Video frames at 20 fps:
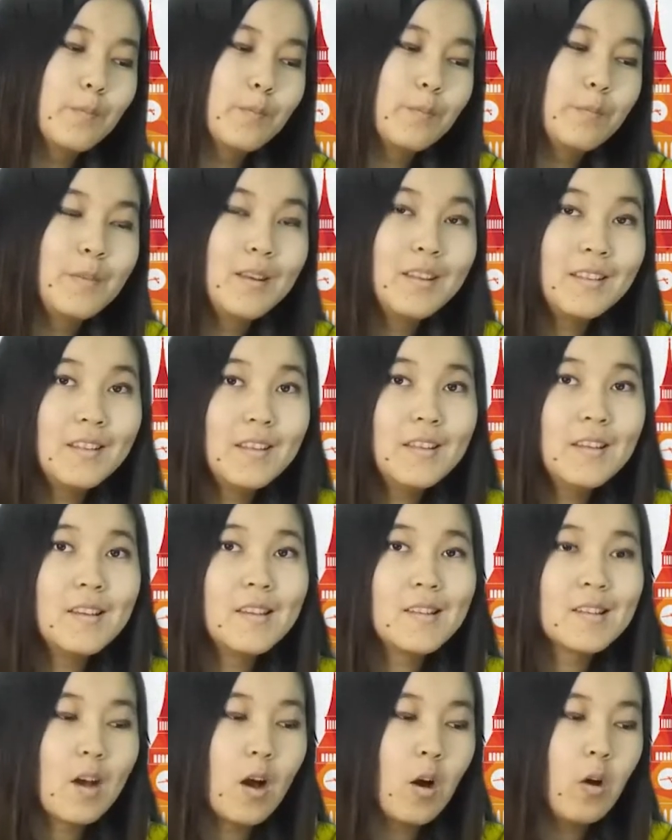Building
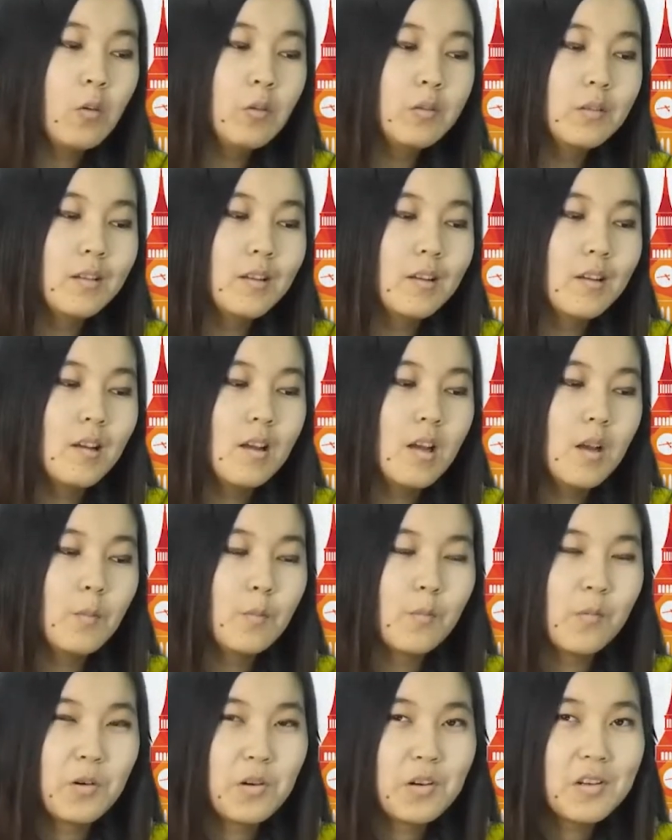his own
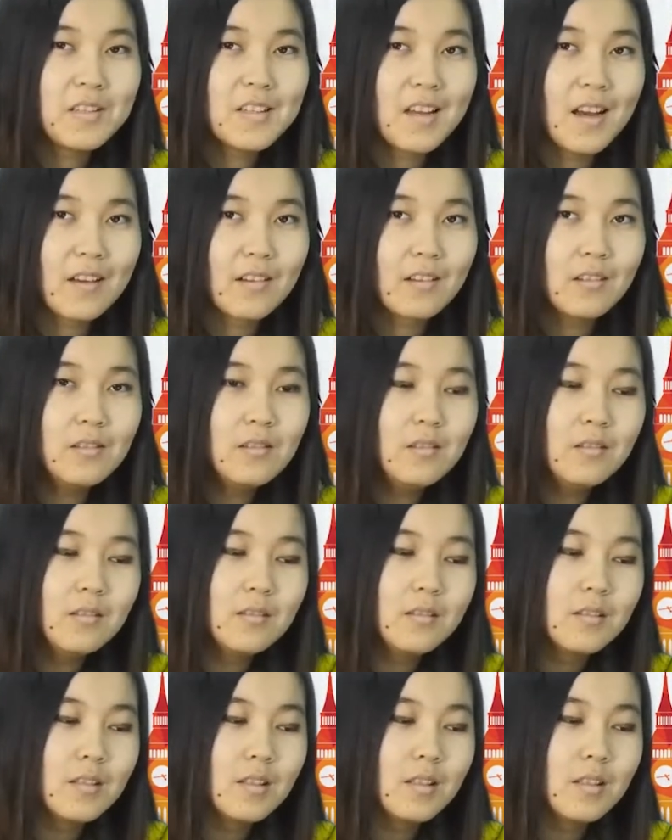motorcycle,
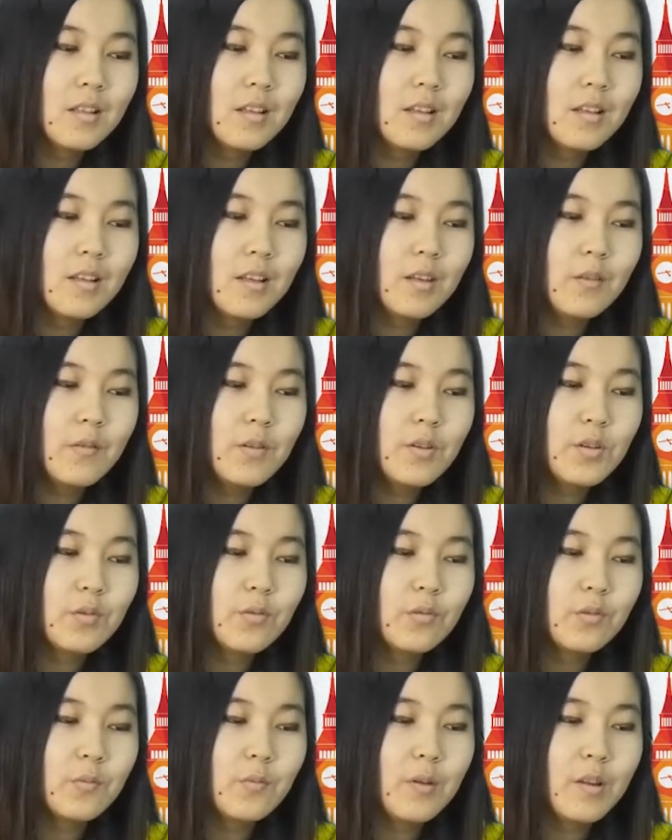which
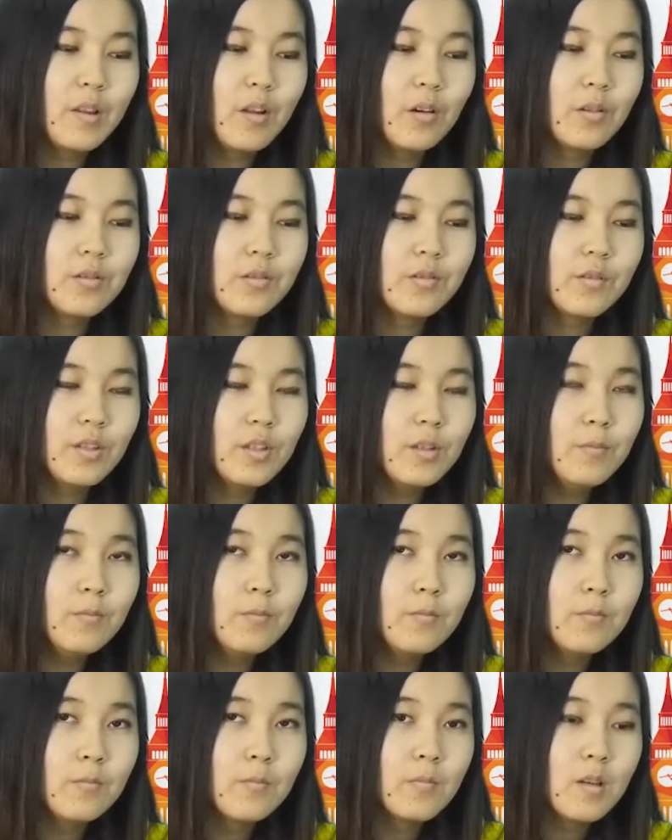would belong to him,
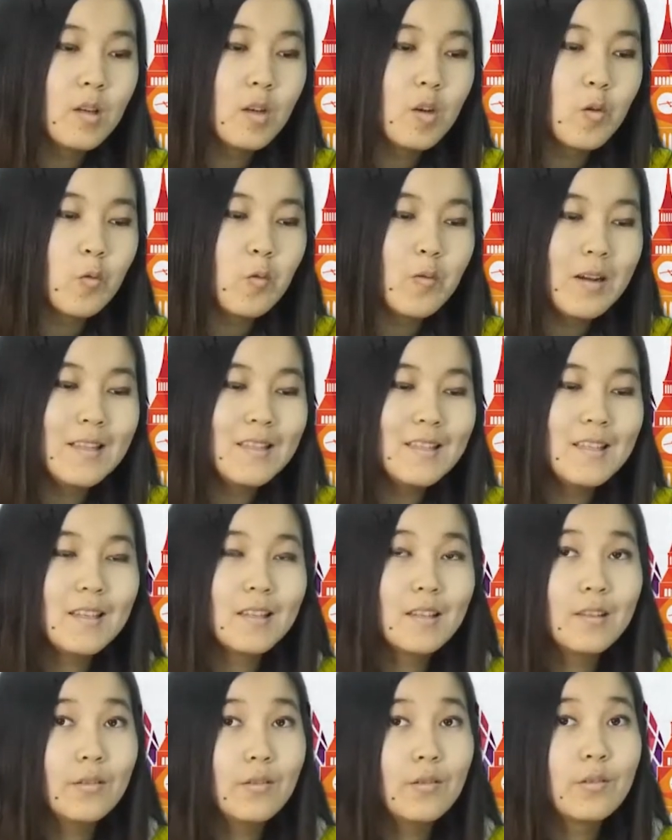
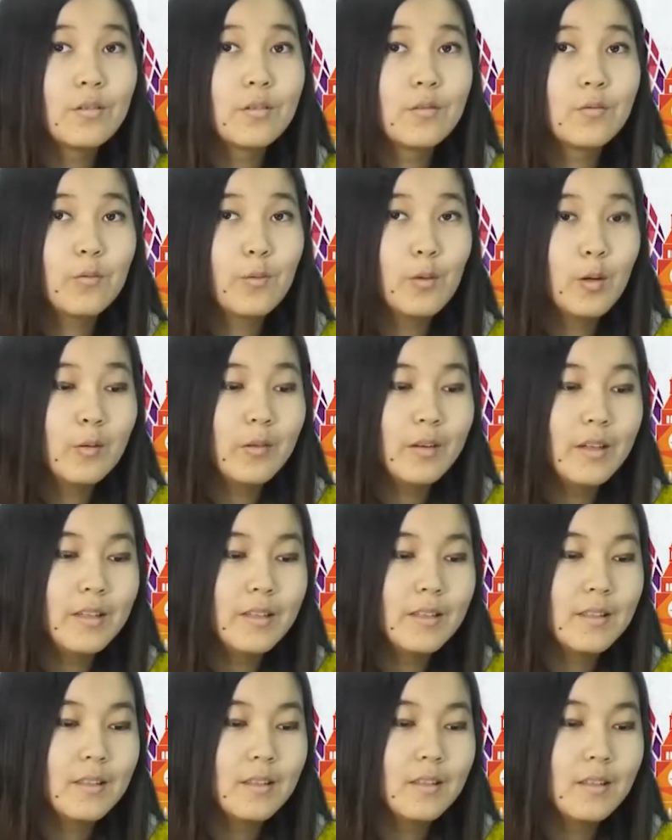Quentin looked
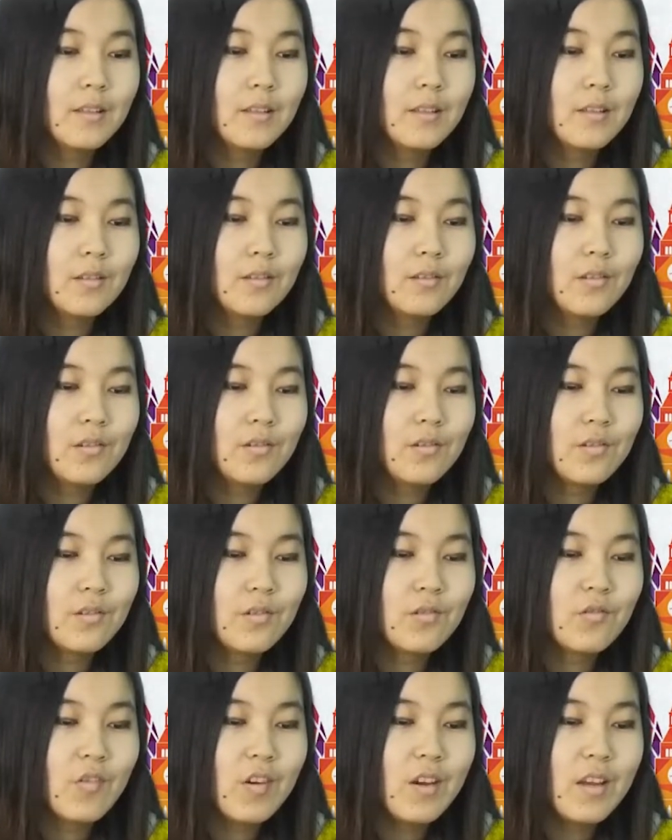forward to the
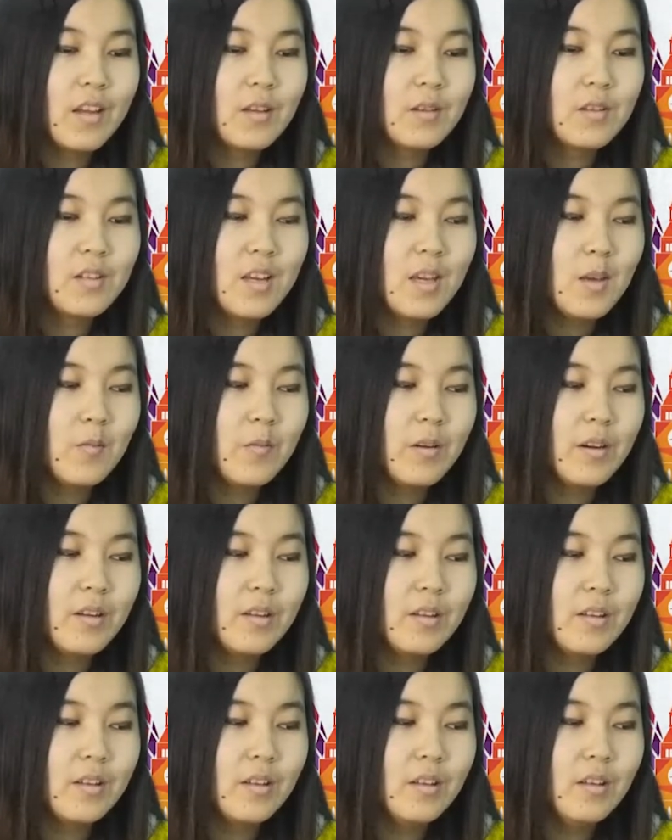day when
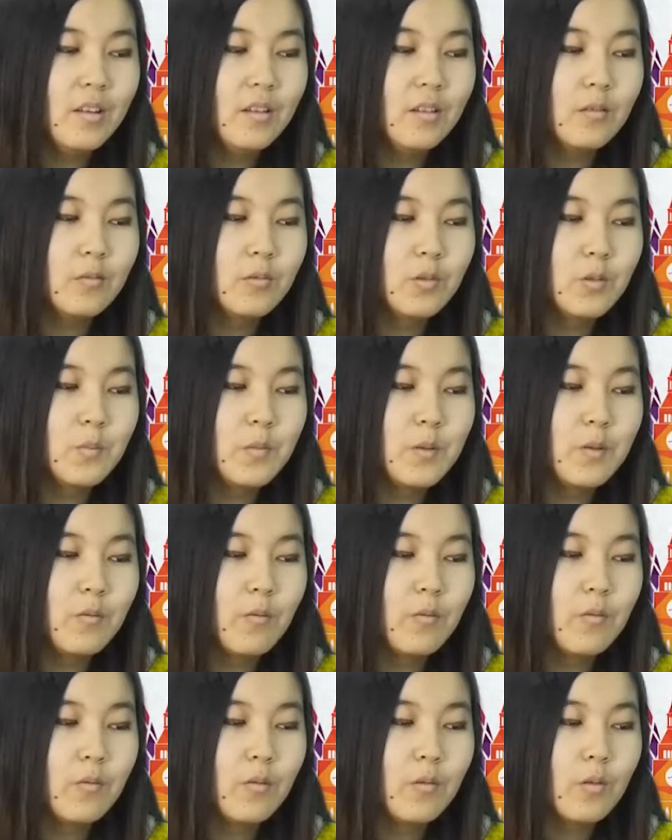he would be
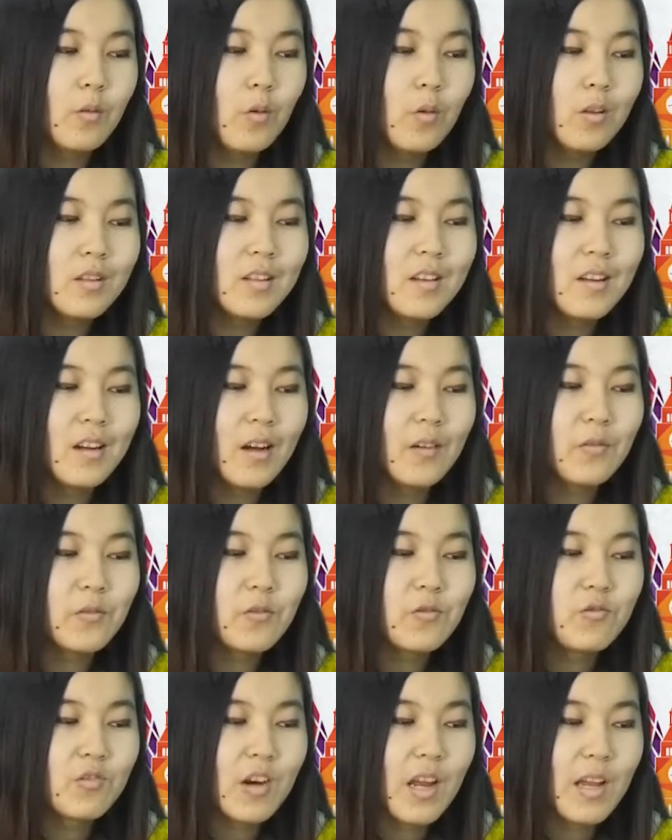old enough
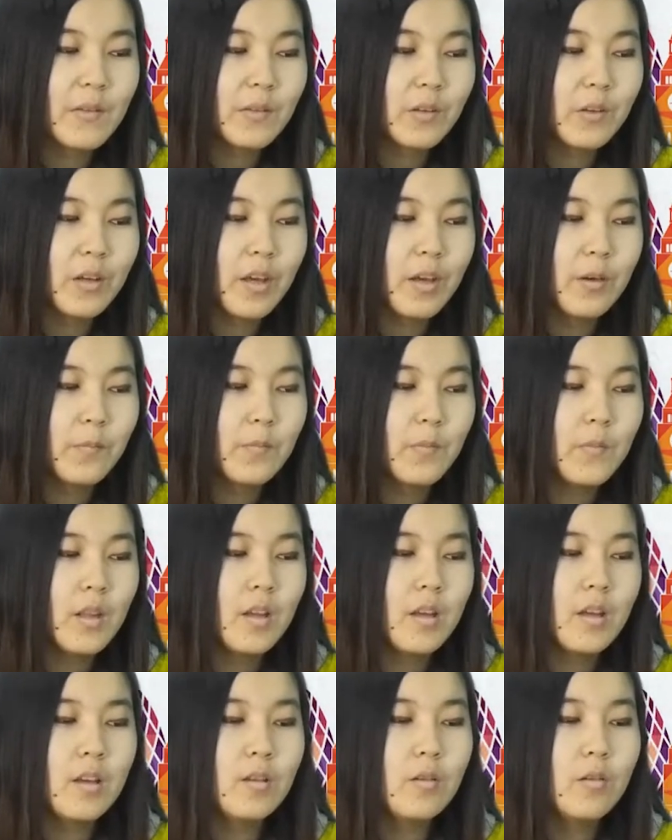to drive. Okay,
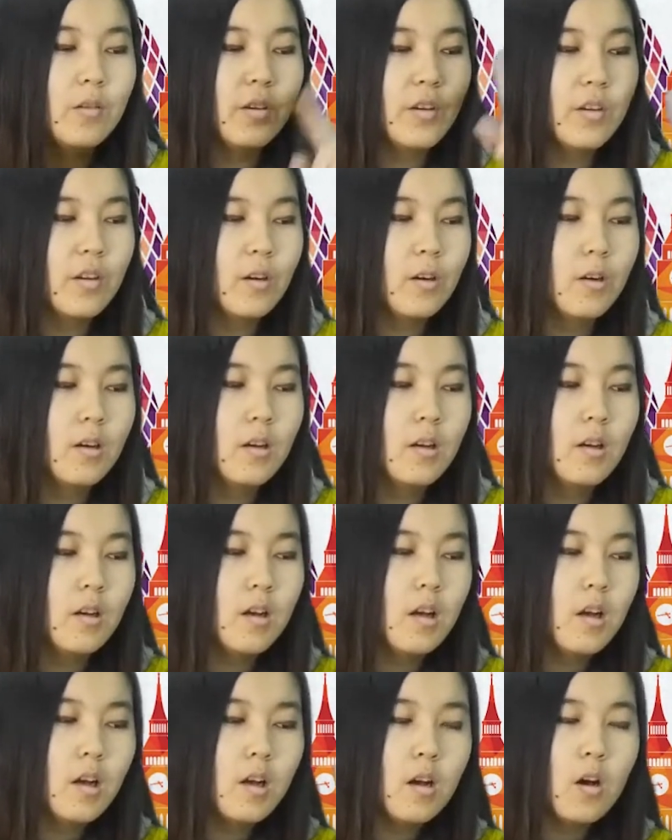look here.
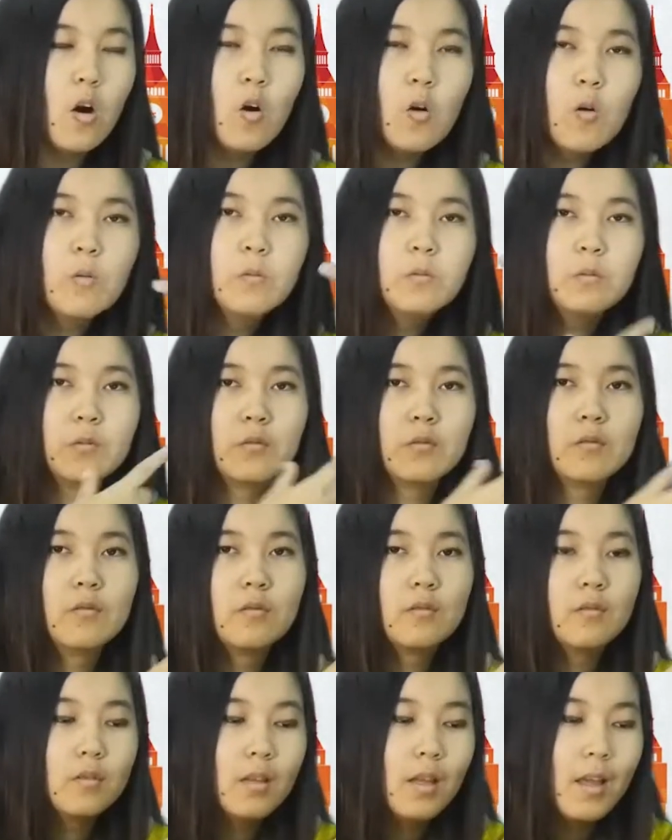Own
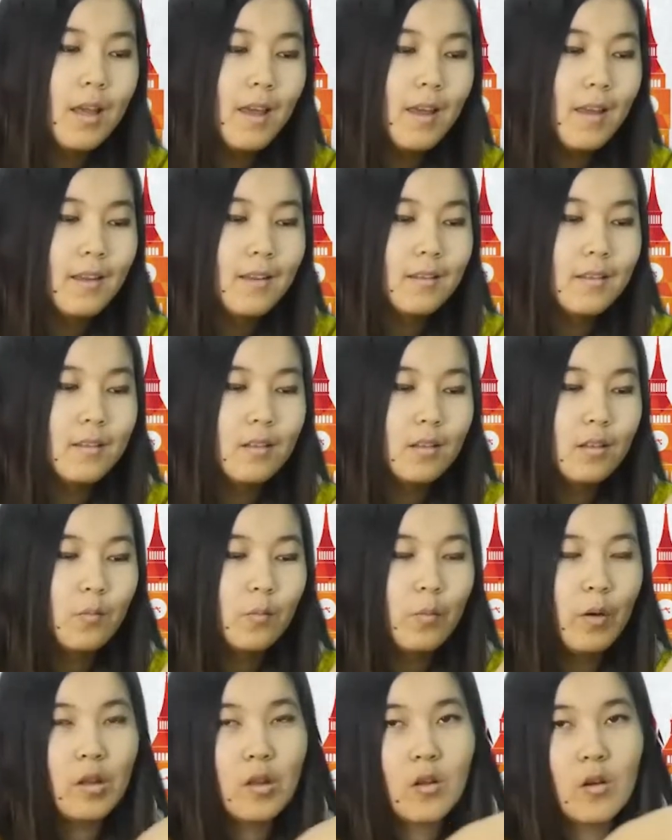and
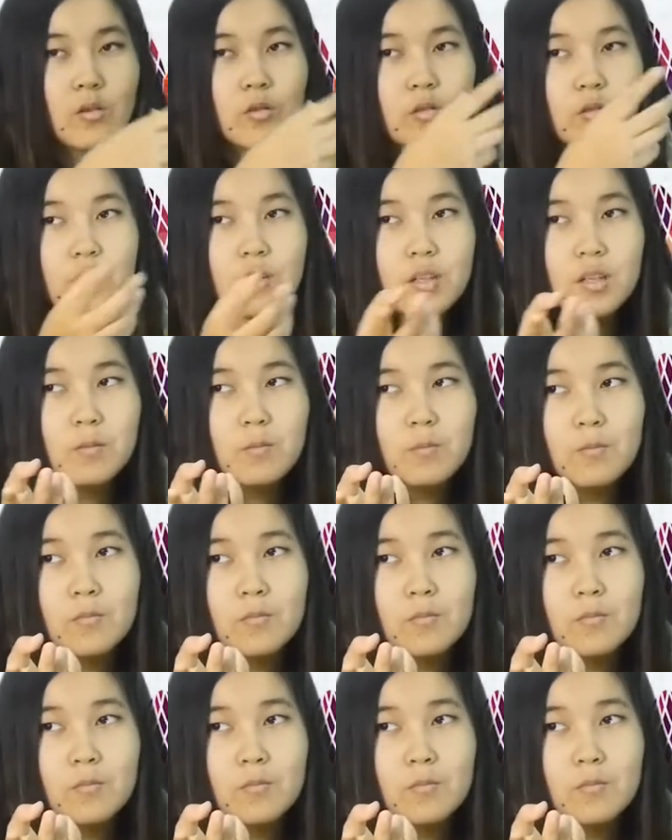belong to him,